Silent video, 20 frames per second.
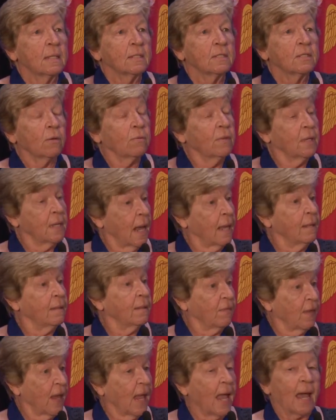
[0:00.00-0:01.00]
So the day
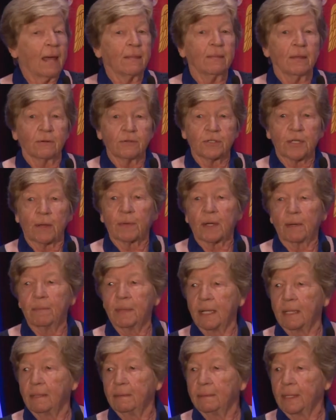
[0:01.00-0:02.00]
that they had their
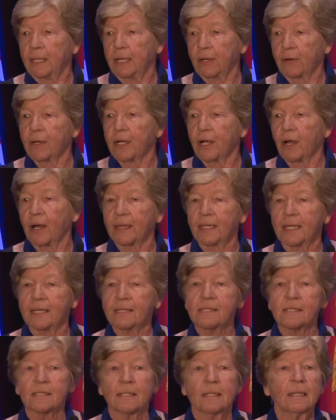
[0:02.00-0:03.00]
subcommittee hearing on
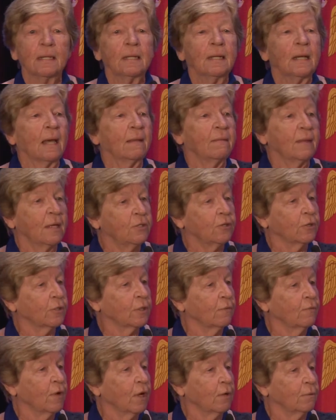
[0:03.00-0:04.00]
this, and they took
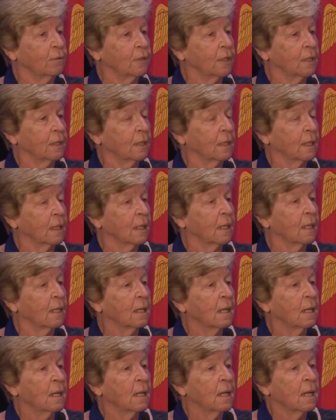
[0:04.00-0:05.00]
the vote,
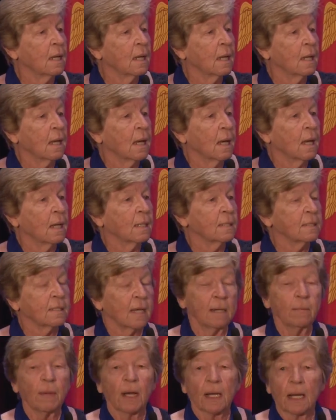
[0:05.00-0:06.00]

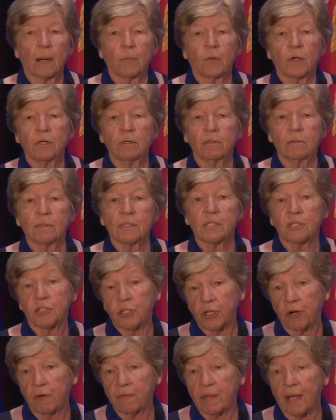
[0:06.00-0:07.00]
Sonny Montgomery, who was the
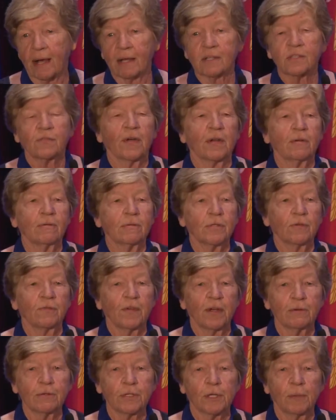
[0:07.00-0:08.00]
chair of the House Veterans
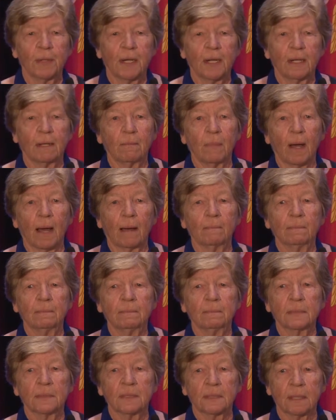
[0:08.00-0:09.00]
Affairs Committee, and Bob
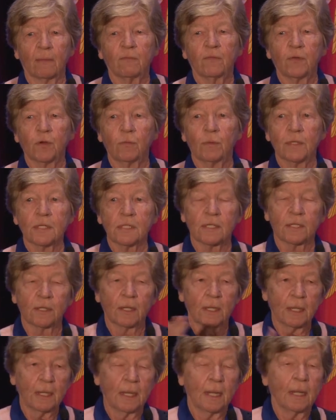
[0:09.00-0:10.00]
Thump, who was
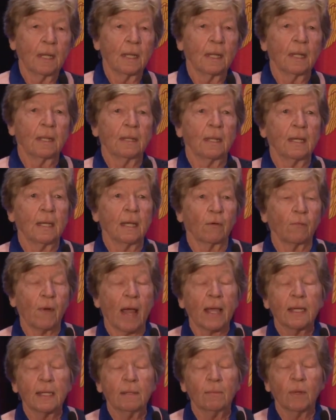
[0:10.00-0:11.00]
the
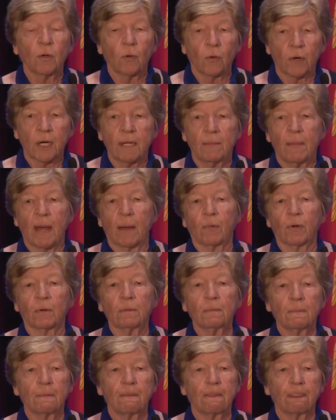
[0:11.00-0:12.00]
ranking minority member,
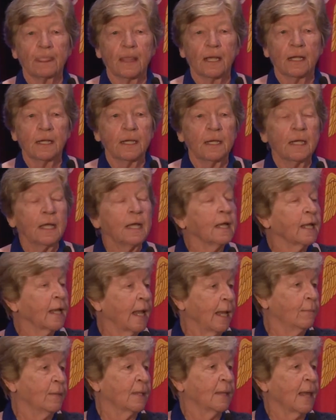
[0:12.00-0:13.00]

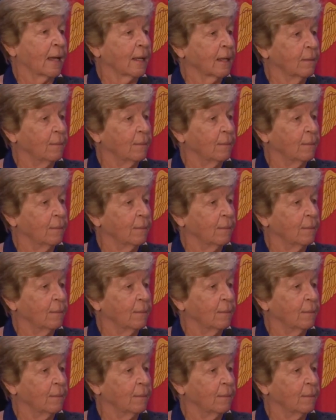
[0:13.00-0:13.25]
came to that